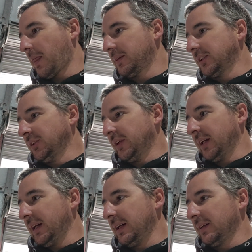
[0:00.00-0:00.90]
sorted
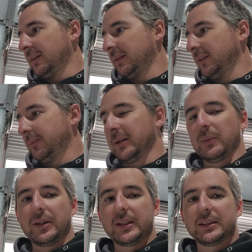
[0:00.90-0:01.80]
out, a little bit of
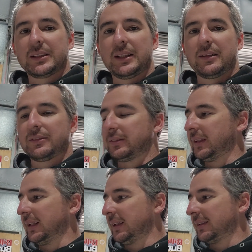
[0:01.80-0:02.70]
welding and stuff,
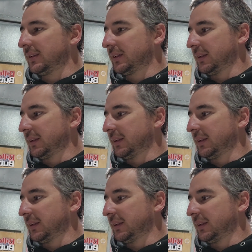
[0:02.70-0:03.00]
and